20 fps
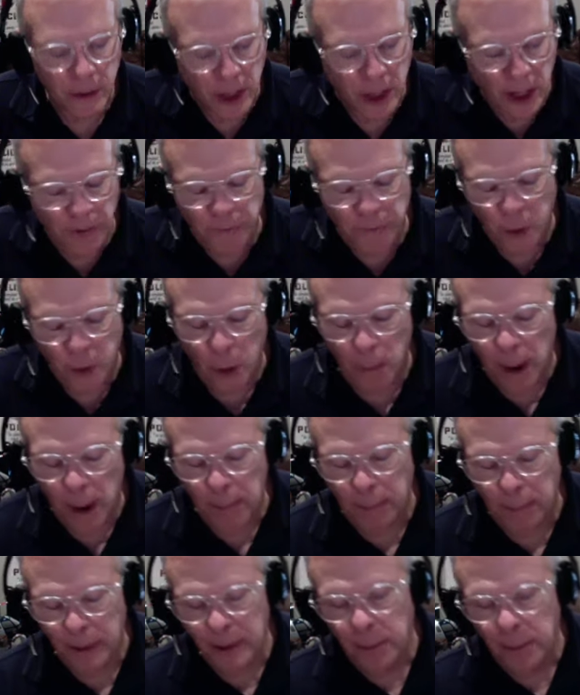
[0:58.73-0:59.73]
TFO might
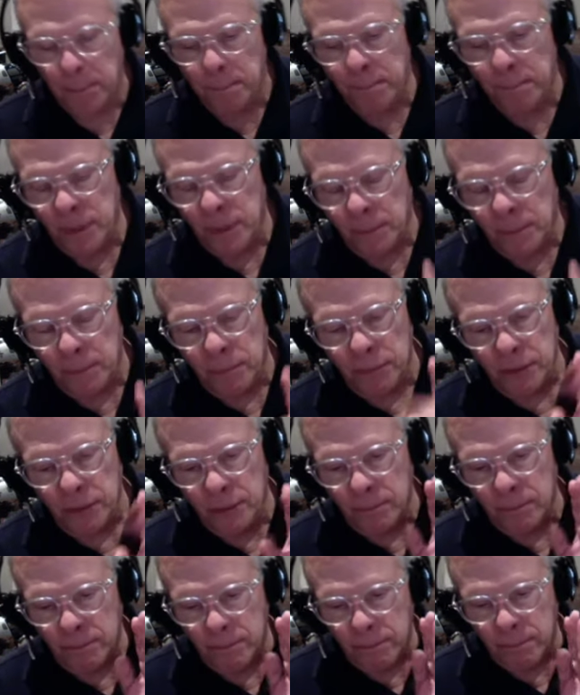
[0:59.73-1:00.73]
be the, the, the
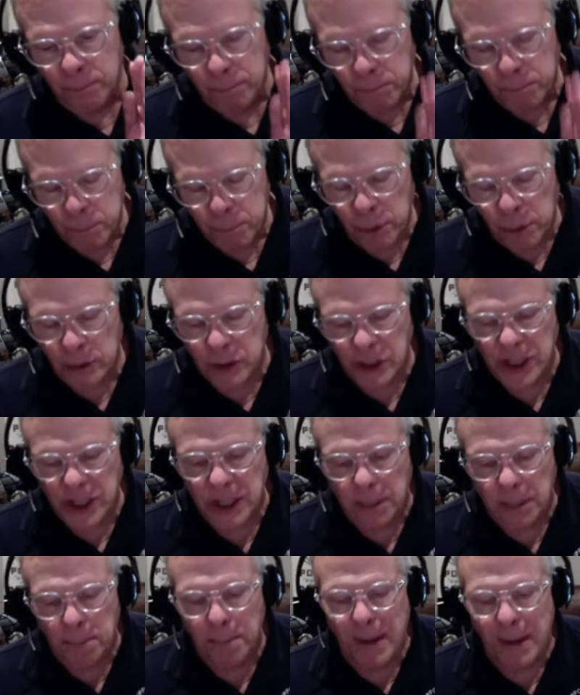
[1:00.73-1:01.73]
person
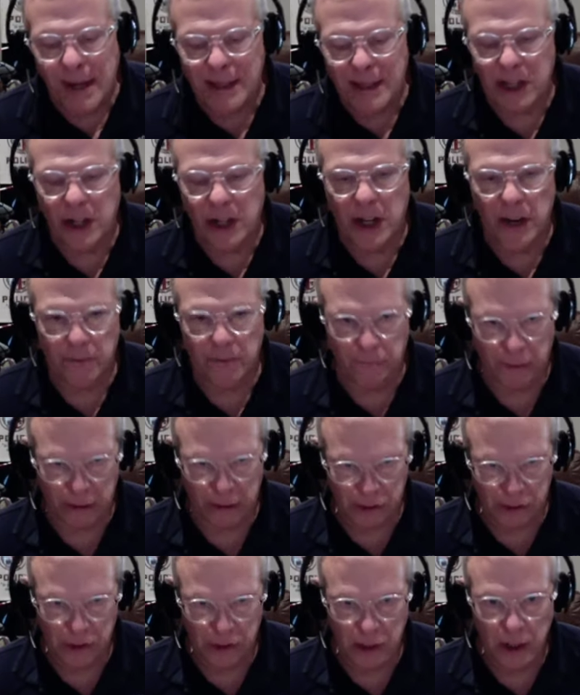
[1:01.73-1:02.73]
that makes the
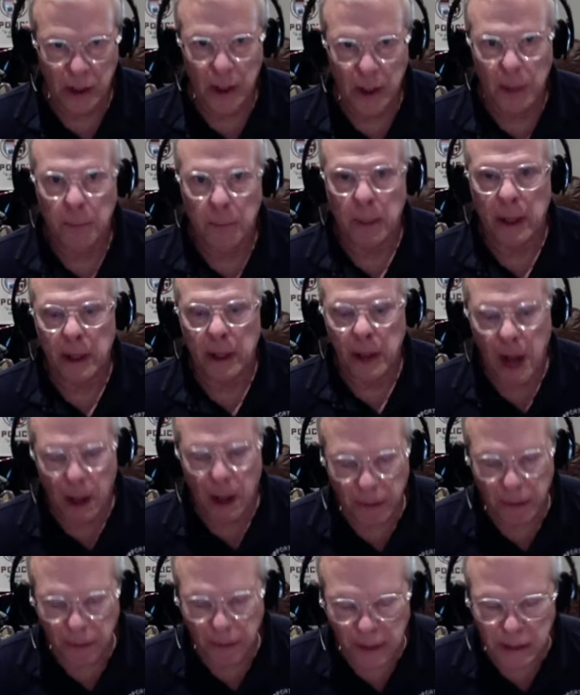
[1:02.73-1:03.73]
difference by
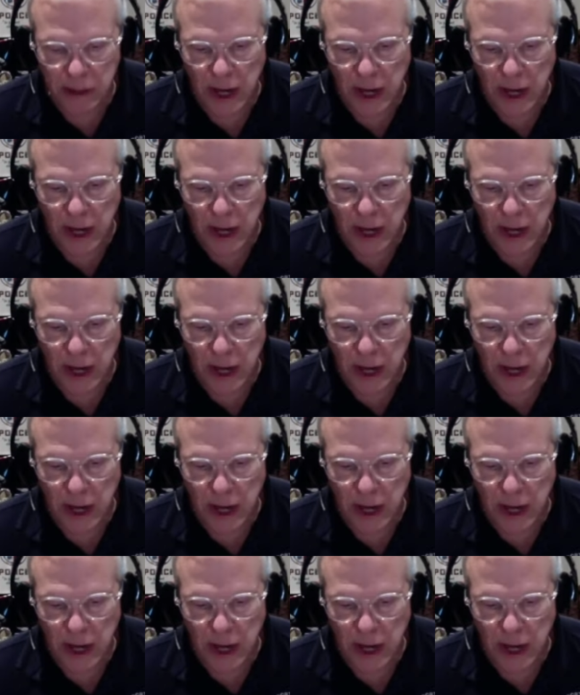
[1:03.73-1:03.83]
calming things